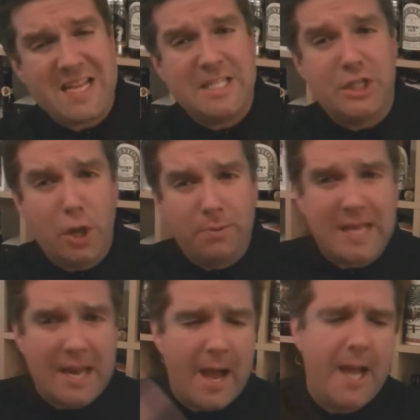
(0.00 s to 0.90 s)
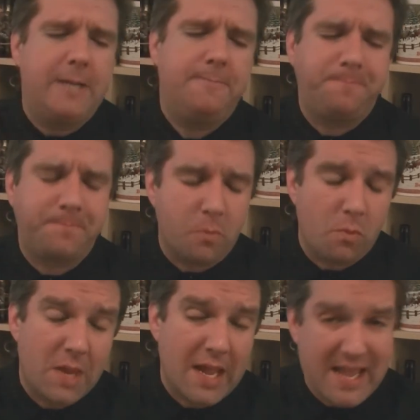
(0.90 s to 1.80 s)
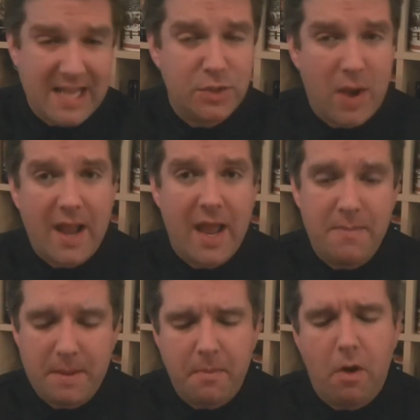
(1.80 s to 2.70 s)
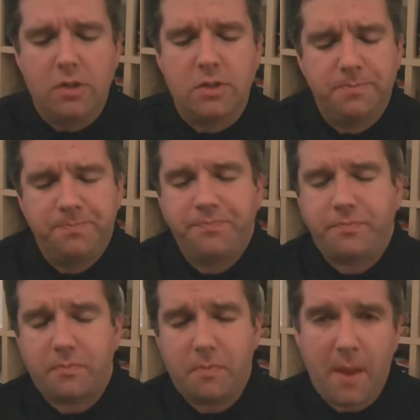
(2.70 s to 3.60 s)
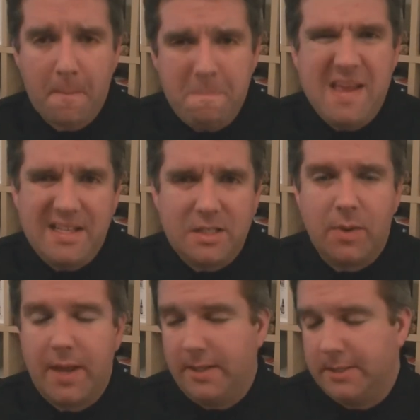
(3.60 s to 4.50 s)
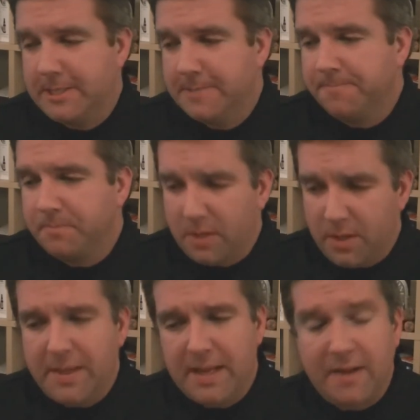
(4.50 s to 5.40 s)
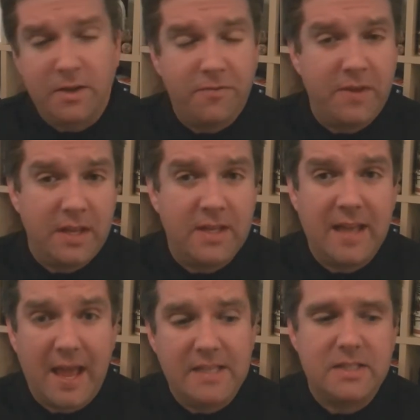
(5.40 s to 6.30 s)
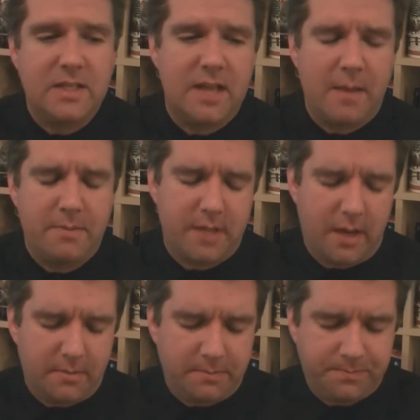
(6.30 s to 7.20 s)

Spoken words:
It's 2% higher. Yes, you are getting a bit more meat to it. I do think you taste the 9%.